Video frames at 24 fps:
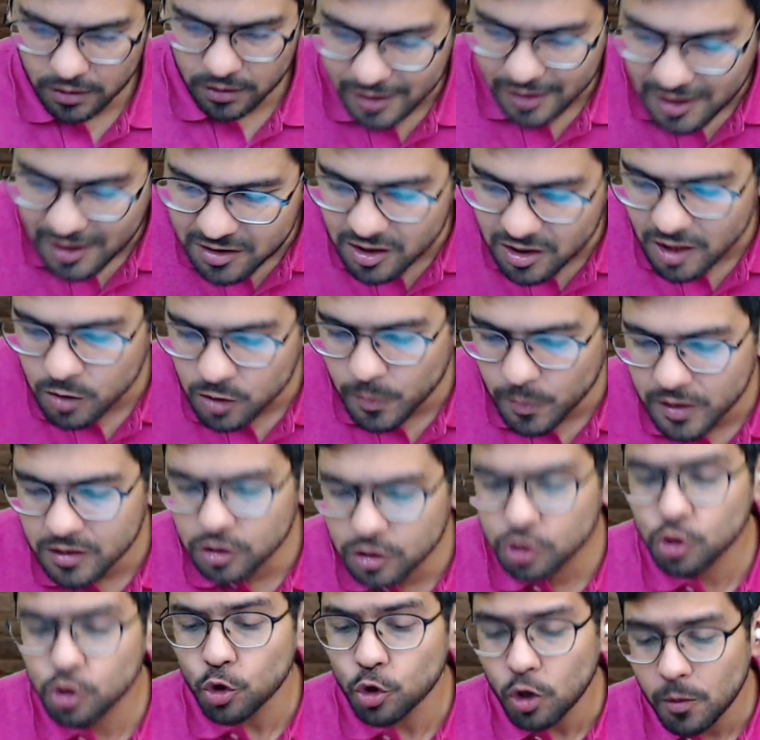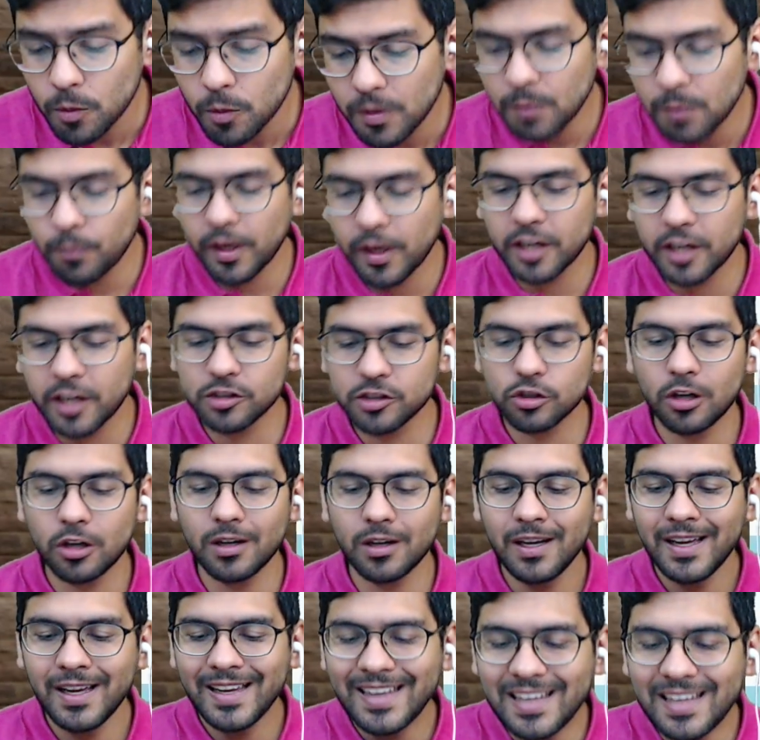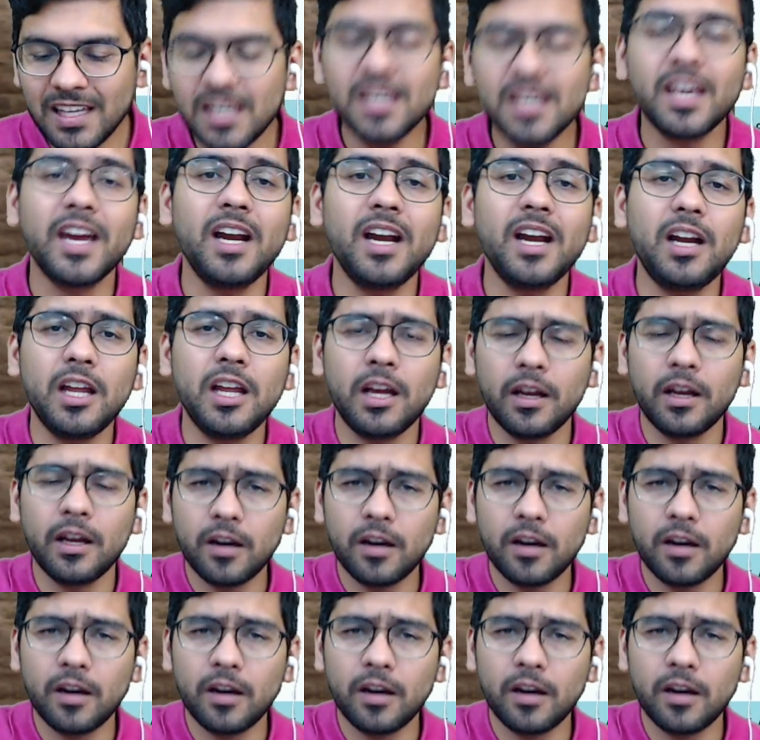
These judgments should be based on EKT.